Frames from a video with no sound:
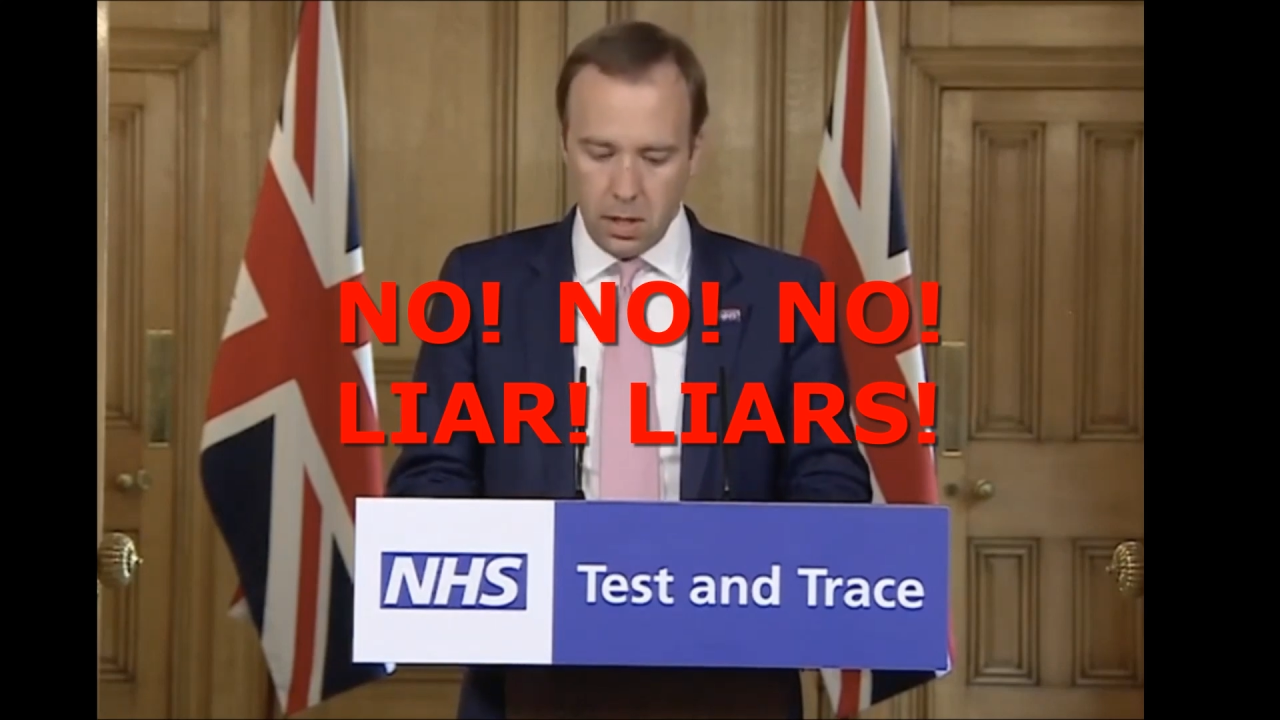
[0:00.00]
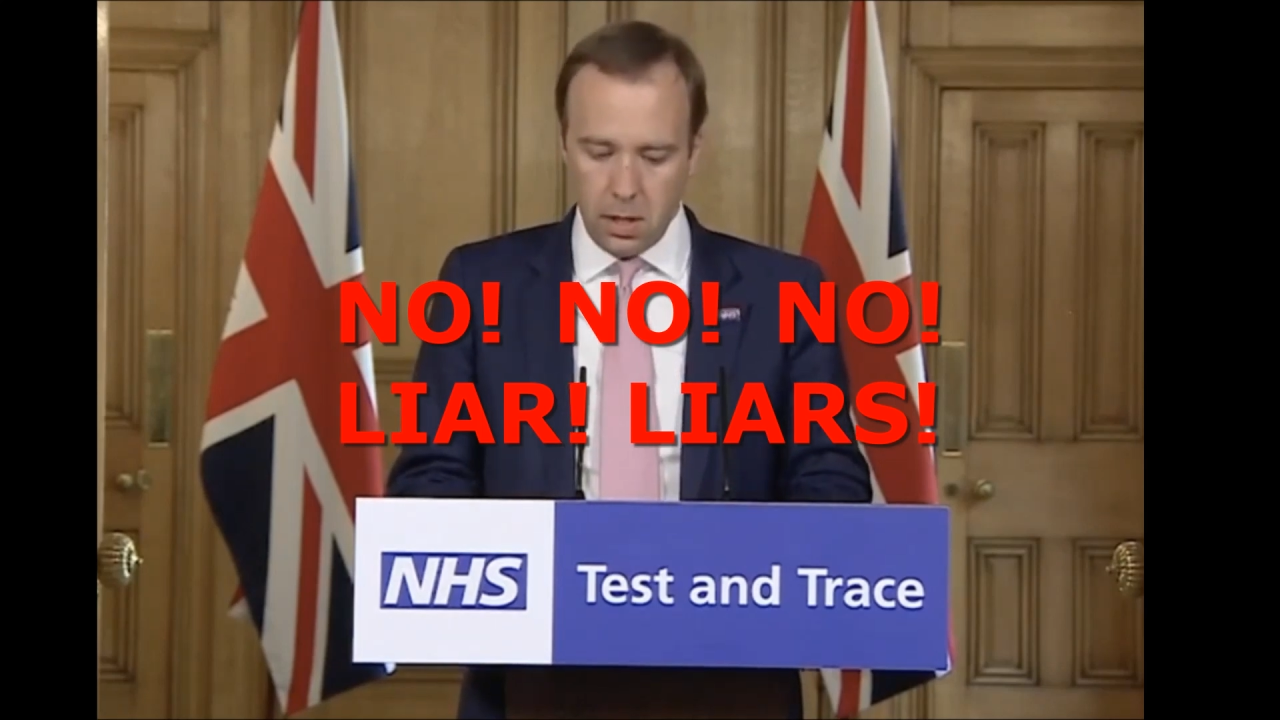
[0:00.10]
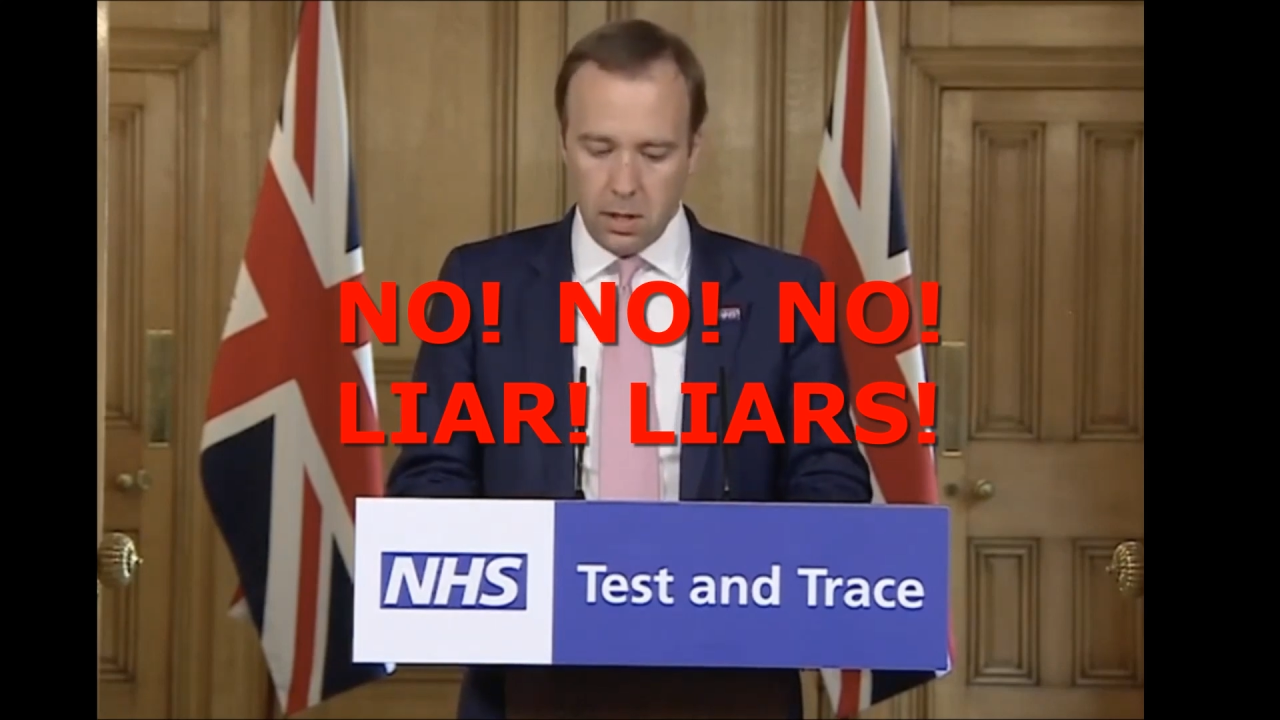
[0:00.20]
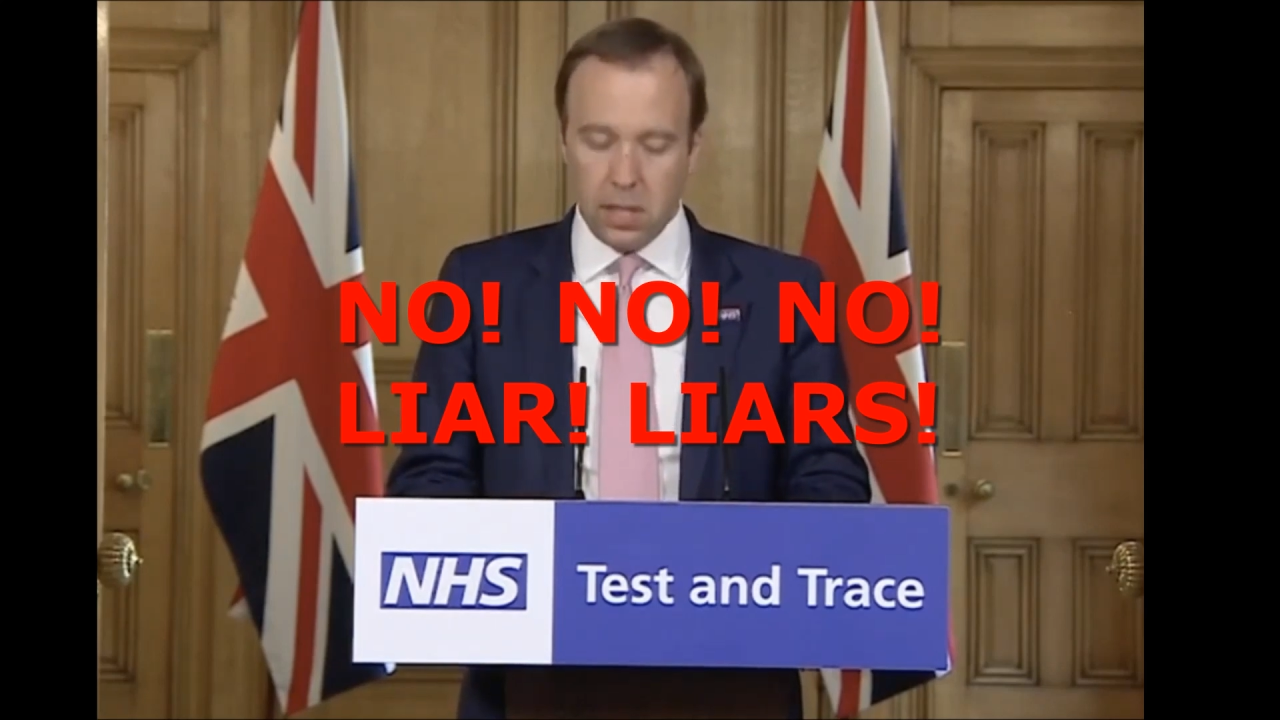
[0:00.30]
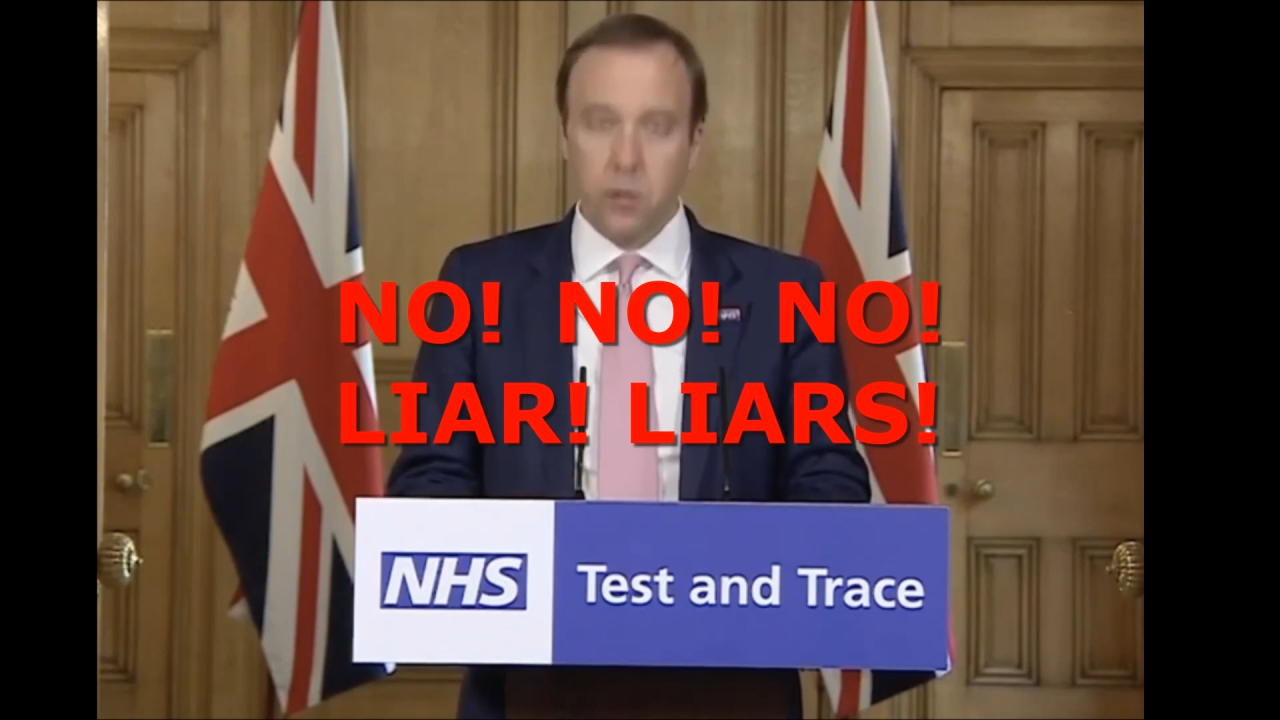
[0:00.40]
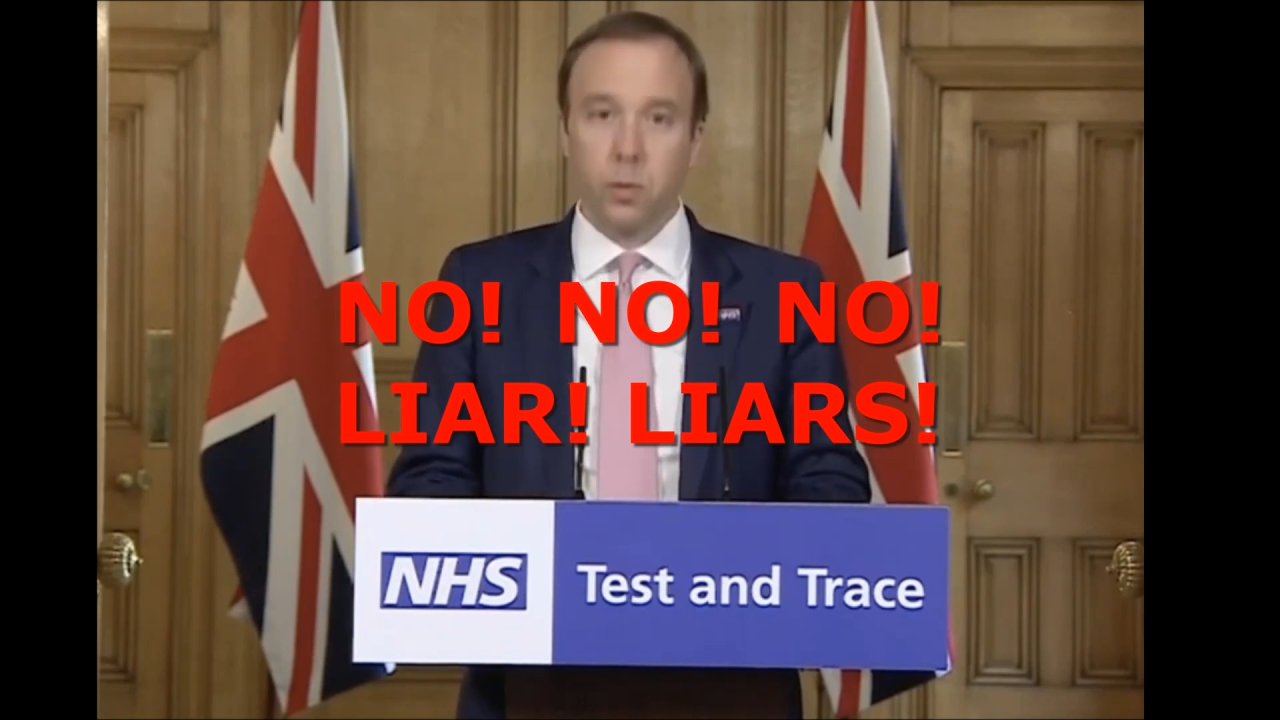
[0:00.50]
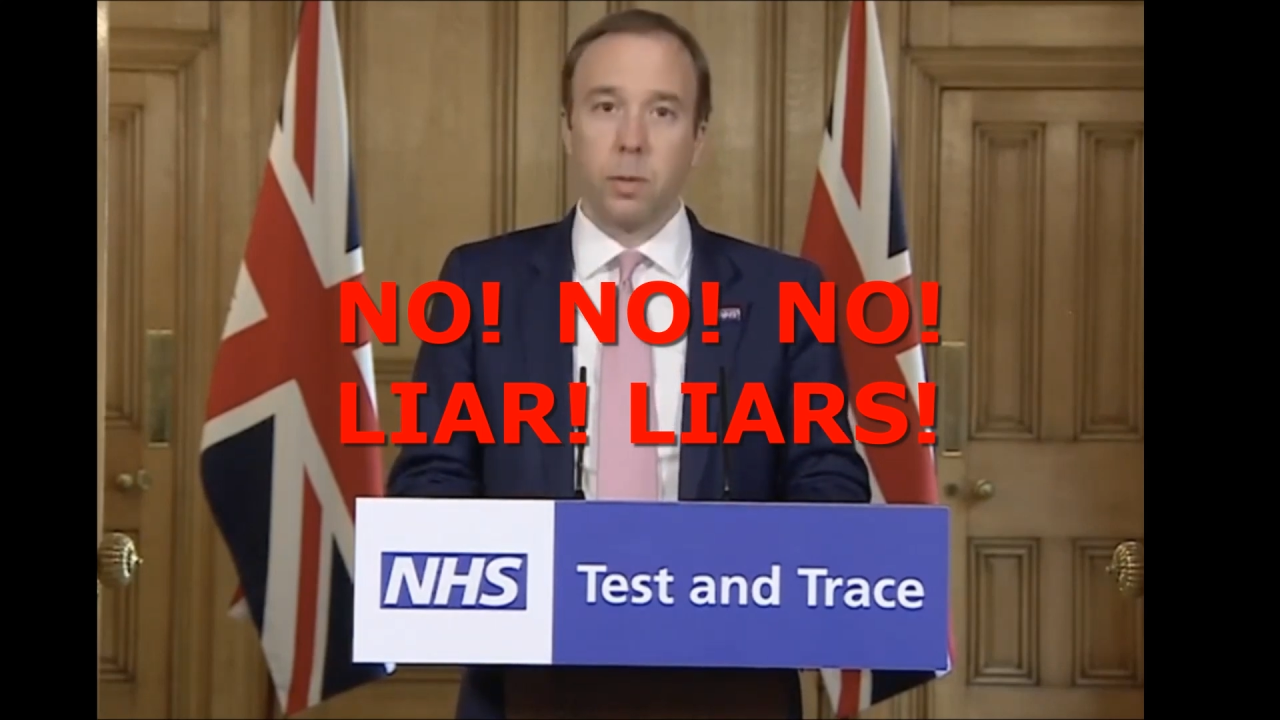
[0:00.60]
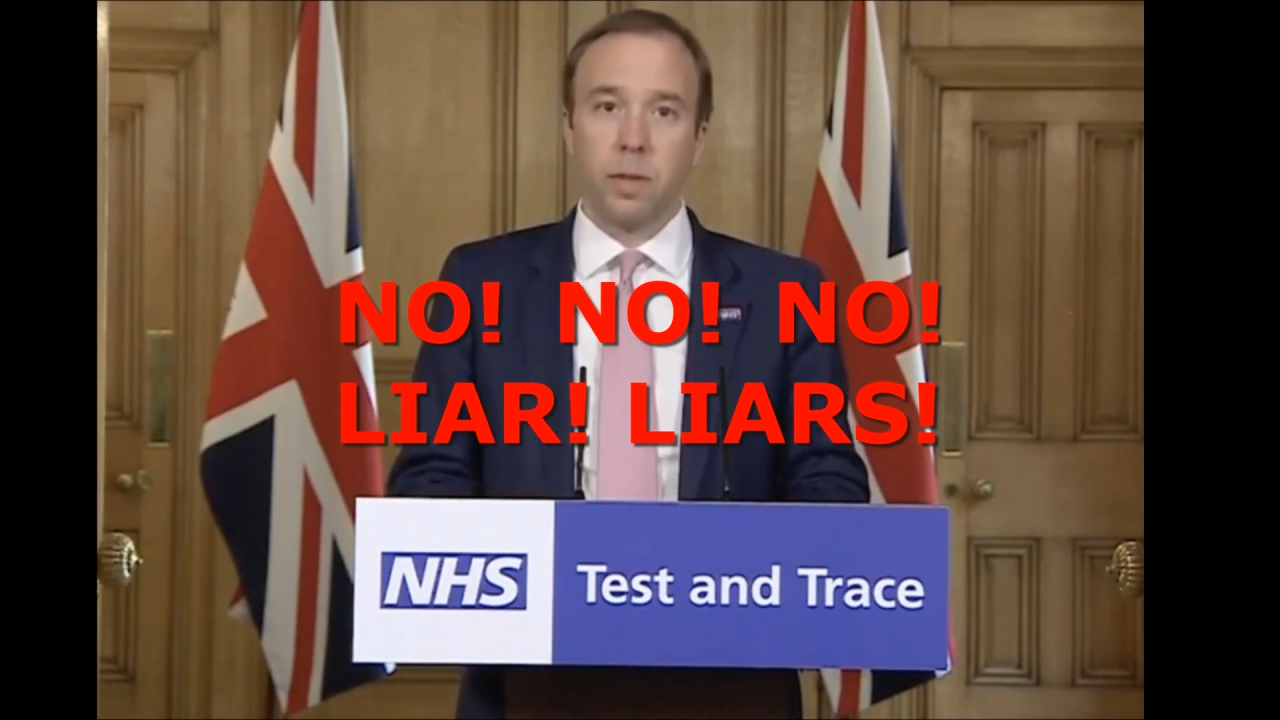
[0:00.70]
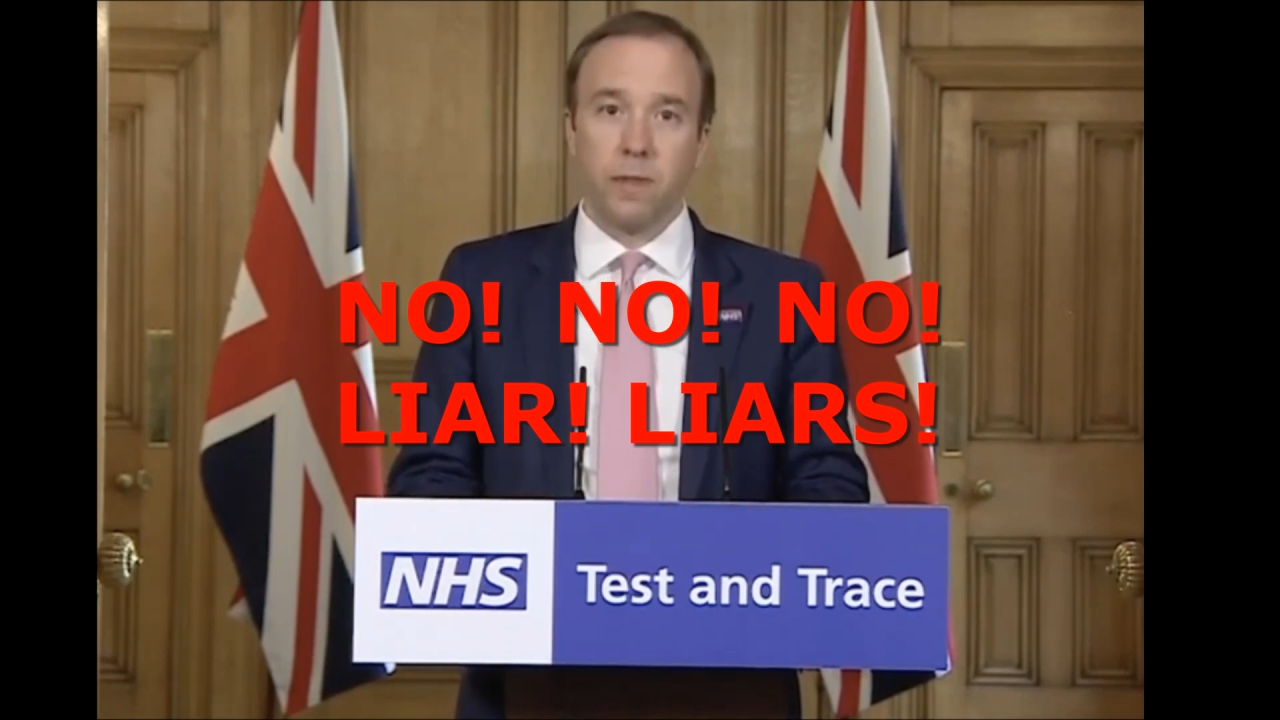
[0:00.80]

This will be